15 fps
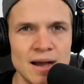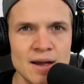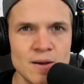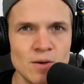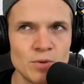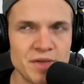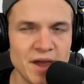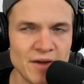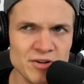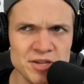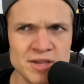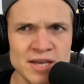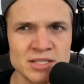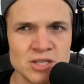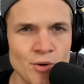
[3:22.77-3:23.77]
with everything
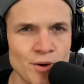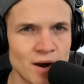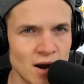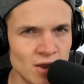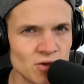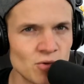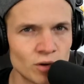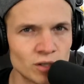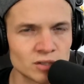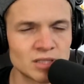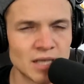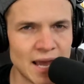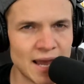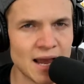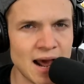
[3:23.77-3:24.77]
that's going on in the world
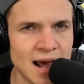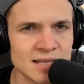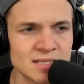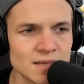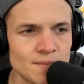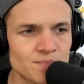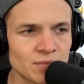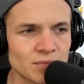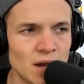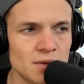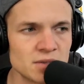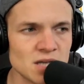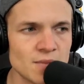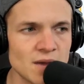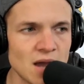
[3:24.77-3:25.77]
today, guys, I'm
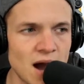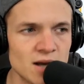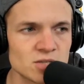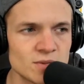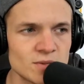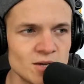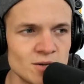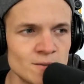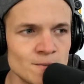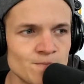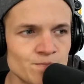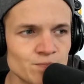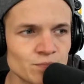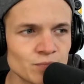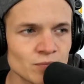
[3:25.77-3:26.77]
just going to be honest with you.
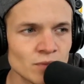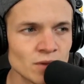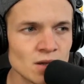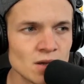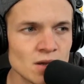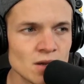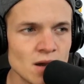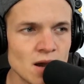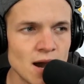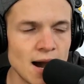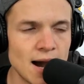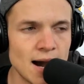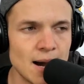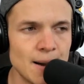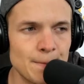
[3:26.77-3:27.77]

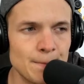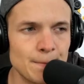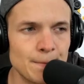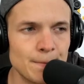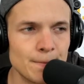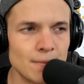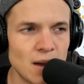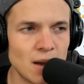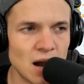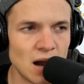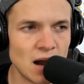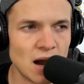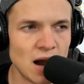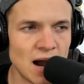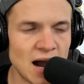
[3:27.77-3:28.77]

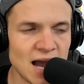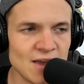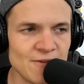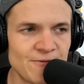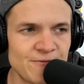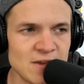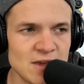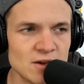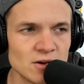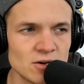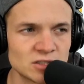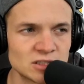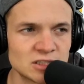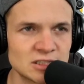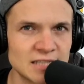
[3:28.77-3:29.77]
I feel
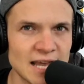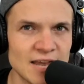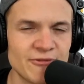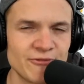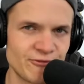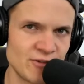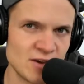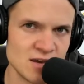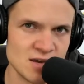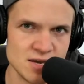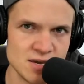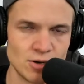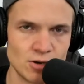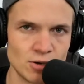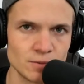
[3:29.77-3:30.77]
safe
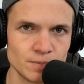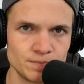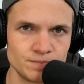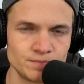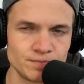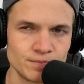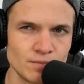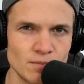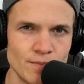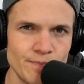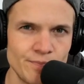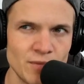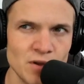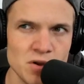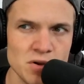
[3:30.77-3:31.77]
here.
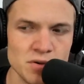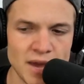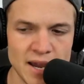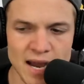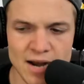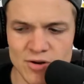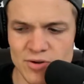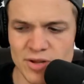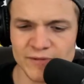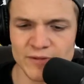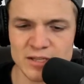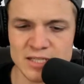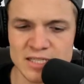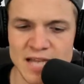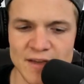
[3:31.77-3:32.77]
Like, I don't really
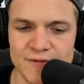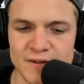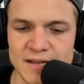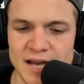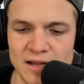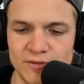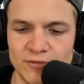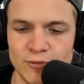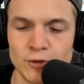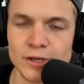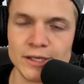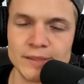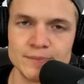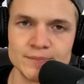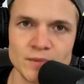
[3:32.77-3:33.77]
feel safe in
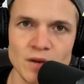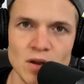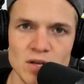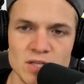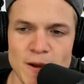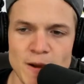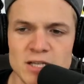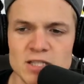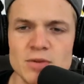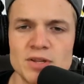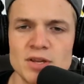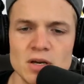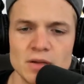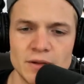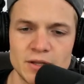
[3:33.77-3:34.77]
California, especially
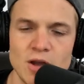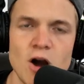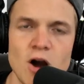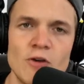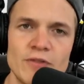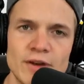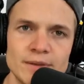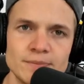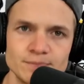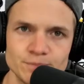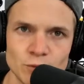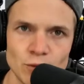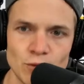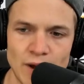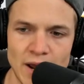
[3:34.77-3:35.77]
with COVID.
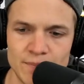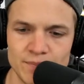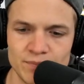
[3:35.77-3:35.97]
Right?